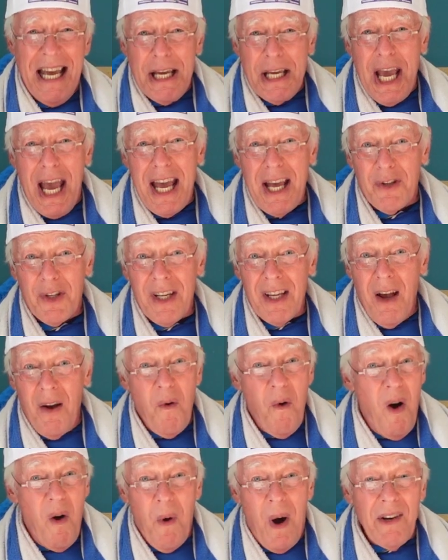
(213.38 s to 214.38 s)
Yes,
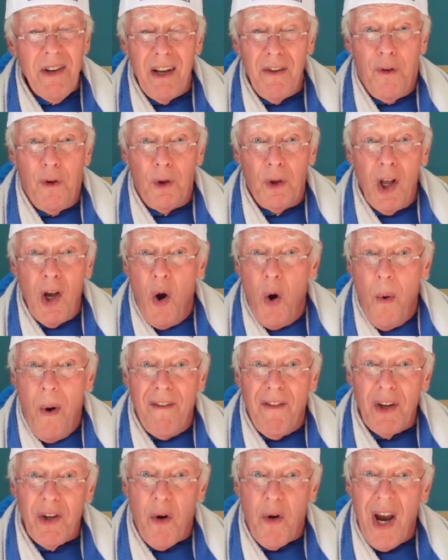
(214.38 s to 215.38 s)
wonderful,
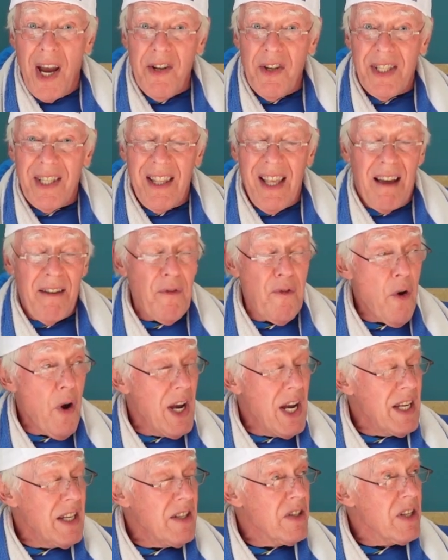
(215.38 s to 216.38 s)
whoever created that
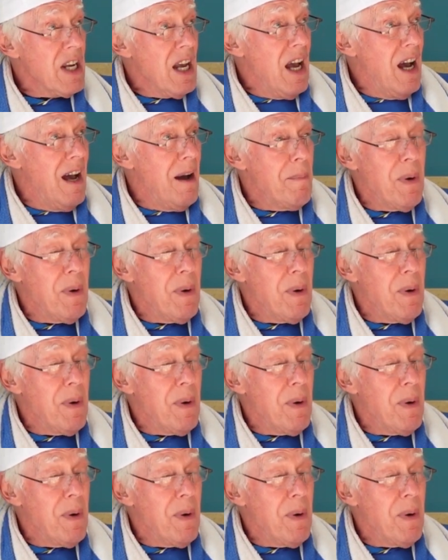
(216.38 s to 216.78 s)
phrase.